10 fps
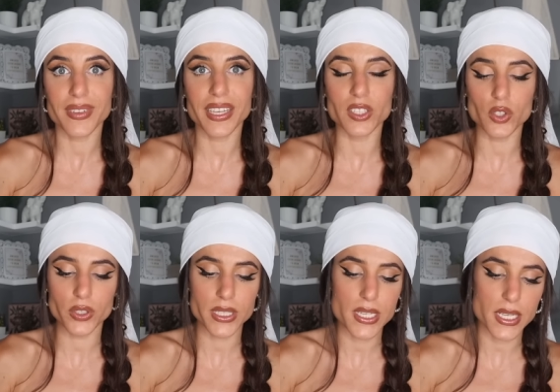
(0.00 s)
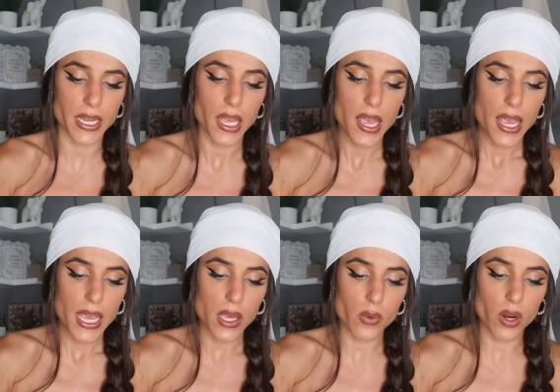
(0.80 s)
Interesting.
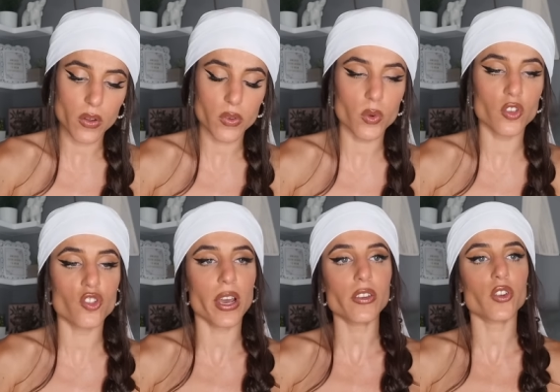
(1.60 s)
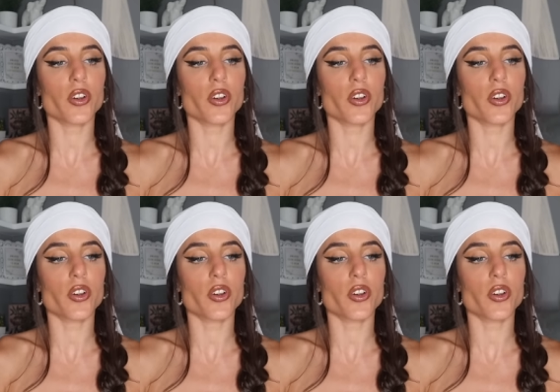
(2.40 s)
He would also inject